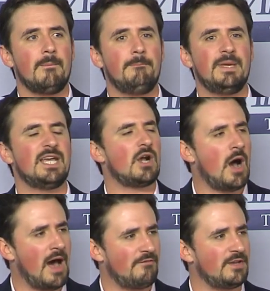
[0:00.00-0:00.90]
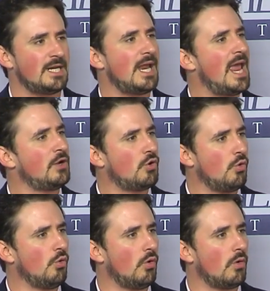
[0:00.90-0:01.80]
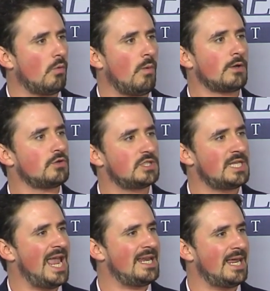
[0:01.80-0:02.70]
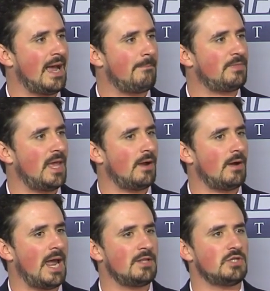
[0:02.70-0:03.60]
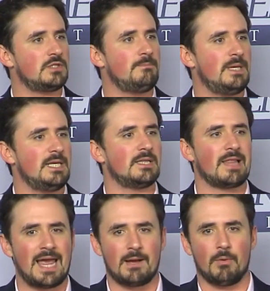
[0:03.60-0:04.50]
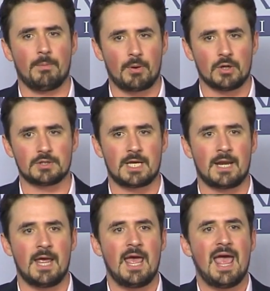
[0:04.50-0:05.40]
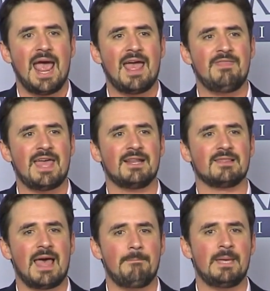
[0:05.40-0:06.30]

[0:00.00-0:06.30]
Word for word: be confident and cool while you're standing up there and just be likable person and then let